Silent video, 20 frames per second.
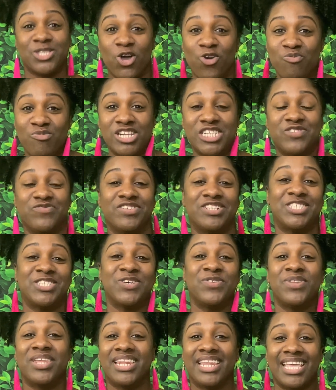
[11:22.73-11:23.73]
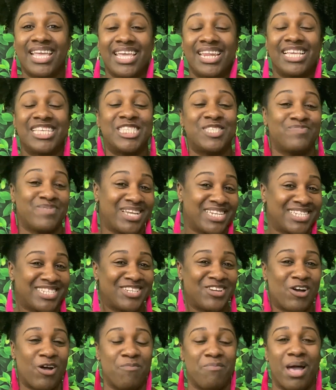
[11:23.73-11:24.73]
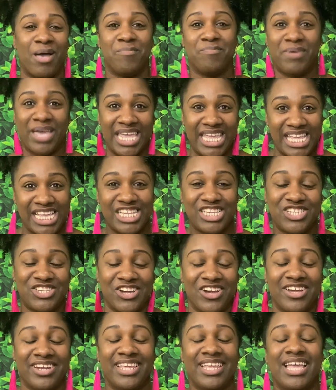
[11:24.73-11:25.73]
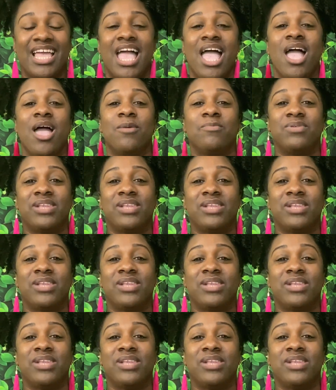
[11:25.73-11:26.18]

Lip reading: so much for tuning in, especially on my baking journey.